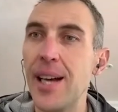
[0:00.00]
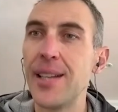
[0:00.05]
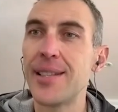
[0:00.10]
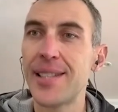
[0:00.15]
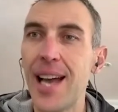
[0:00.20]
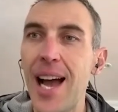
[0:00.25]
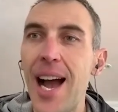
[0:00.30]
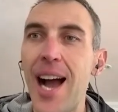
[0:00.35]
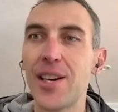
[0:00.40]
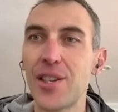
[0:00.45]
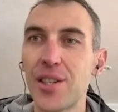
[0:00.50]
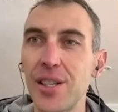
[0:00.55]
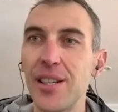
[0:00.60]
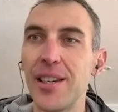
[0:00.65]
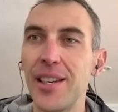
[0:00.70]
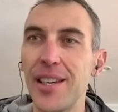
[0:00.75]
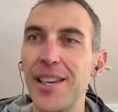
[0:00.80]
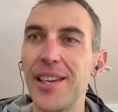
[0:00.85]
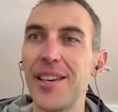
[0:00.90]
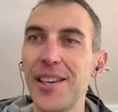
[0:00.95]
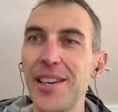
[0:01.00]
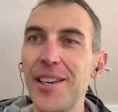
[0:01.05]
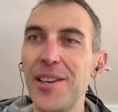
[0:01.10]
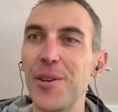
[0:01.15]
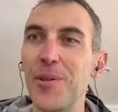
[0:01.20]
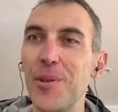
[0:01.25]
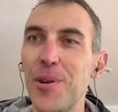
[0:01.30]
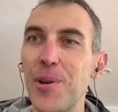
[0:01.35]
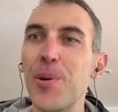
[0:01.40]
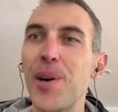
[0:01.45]
that's actually,
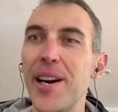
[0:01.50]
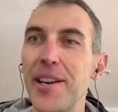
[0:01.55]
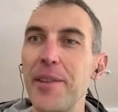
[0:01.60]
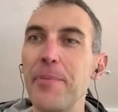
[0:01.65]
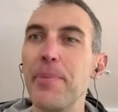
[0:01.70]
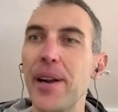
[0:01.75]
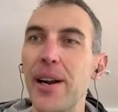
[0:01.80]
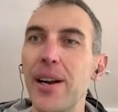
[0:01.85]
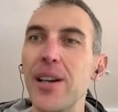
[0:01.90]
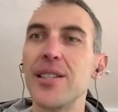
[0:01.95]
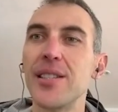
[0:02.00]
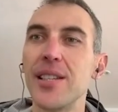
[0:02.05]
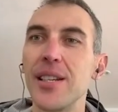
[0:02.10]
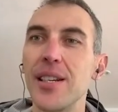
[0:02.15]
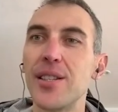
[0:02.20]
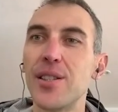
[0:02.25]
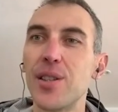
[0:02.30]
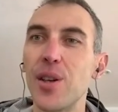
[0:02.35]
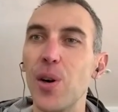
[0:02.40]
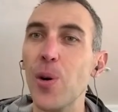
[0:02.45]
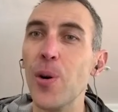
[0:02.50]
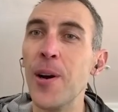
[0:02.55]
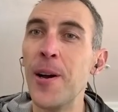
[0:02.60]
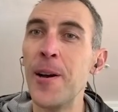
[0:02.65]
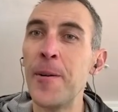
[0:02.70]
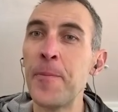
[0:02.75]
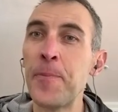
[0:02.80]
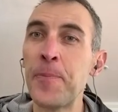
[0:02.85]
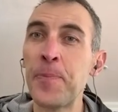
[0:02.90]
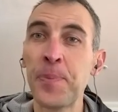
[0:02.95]
you know, quite embarrassing.
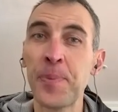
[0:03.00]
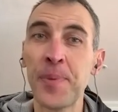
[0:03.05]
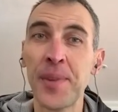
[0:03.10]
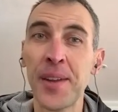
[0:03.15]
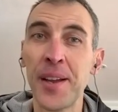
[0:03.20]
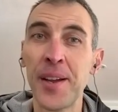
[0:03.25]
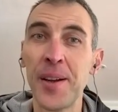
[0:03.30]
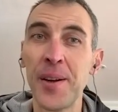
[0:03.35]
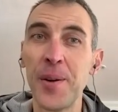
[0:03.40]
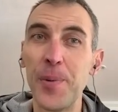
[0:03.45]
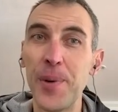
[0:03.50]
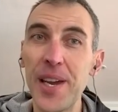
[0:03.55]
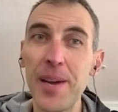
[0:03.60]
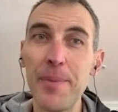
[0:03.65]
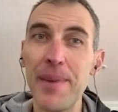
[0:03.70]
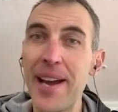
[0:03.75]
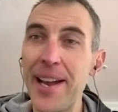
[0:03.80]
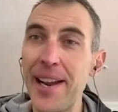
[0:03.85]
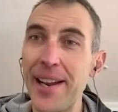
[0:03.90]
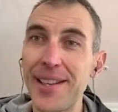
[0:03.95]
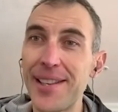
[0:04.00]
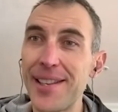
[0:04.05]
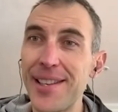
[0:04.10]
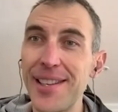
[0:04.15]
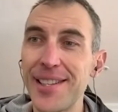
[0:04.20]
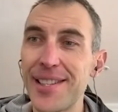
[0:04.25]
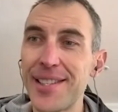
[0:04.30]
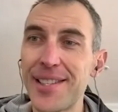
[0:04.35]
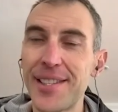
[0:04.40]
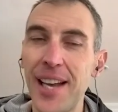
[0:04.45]
So we made
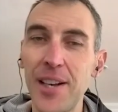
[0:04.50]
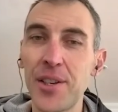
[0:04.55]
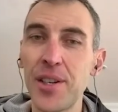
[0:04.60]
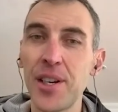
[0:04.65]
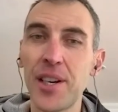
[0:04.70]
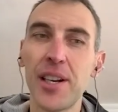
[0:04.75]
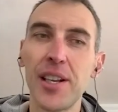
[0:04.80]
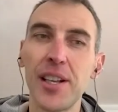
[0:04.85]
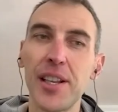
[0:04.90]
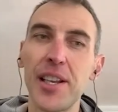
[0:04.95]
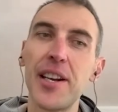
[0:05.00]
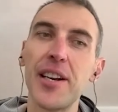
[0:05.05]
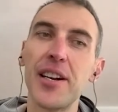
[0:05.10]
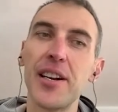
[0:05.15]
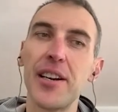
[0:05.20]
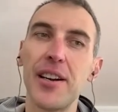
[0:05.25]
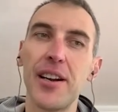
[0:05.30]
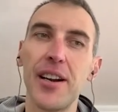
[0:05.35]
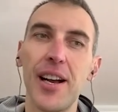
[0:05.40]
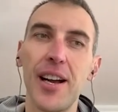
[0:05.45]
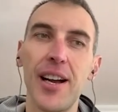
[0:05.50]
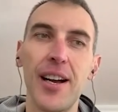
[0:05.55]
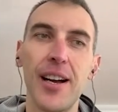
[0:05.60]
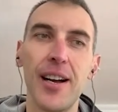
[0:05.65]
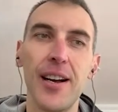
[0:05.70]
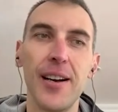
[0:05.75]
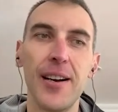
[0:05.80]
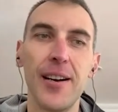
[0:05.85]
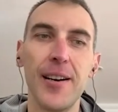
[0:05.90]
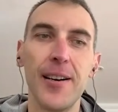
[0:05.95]
it such a clear
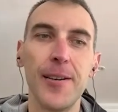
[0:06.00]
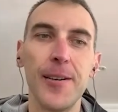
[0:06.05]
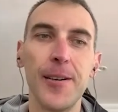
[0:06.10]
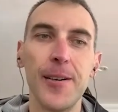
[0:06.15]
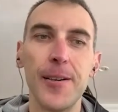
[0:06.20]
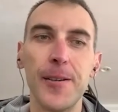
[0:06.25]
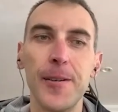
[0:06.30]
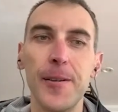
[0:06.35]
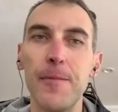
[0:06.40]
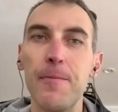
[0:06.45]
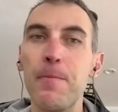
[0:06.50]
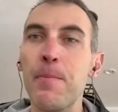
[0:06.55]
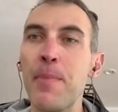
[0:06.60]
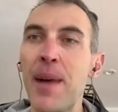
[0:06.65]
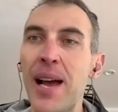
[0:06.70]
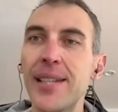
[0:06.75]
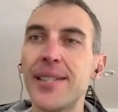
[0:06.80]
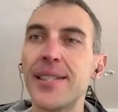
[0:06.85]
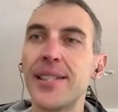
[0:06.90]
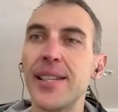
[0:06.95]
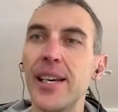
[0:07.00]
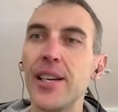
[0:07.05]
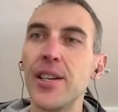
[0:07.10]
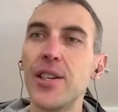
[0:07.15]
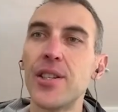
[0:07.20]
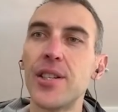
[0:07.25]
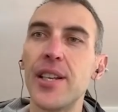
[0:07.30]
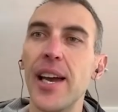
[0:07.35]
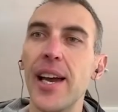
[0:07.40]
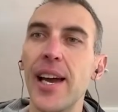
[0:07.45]
a
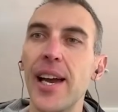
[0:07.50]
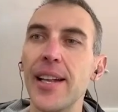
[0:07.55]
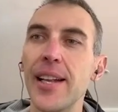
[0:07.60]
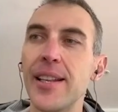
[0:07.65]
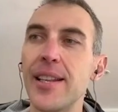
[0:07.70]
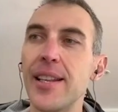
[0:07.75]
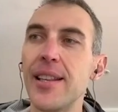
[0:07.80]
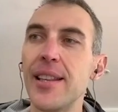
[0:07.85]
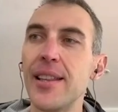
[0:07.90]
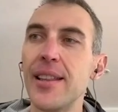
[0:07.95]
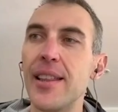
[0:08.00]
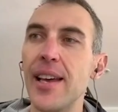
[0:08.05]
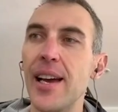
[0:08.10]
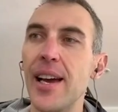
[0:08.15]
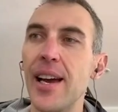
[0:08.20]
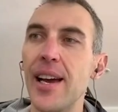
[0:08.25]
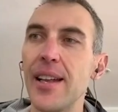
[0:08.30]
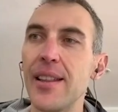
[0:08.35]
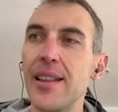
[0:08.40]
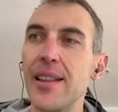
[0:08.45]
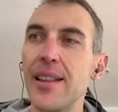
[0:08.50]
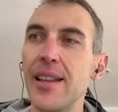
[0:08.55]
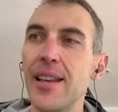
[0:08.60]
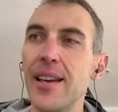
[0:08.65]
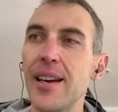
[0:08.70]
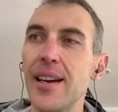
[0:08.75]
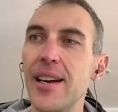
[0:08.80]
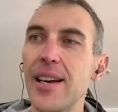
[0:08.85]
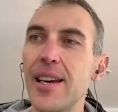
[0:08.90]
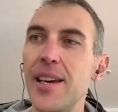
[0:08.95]
message that
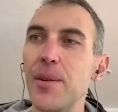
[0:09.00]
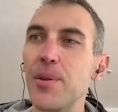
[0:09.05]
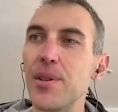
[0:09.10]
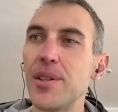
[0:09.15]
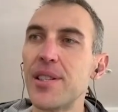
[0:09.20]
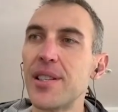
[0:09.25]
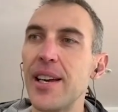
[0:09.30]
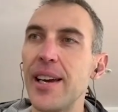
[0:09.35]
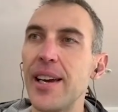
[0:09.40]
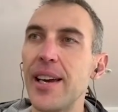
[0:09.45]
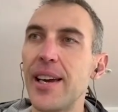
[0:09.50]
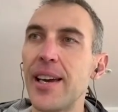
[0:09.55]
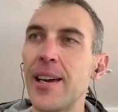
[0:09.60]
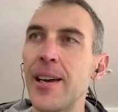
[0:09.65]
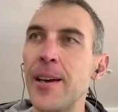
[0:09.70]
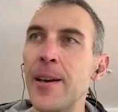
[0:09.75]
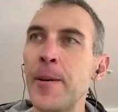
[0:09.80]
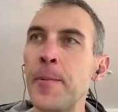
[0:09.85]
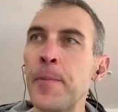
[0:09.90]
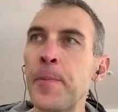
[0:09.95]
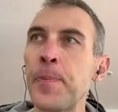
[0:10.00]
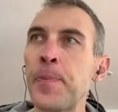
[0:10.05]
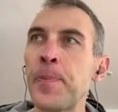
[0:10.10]
it was like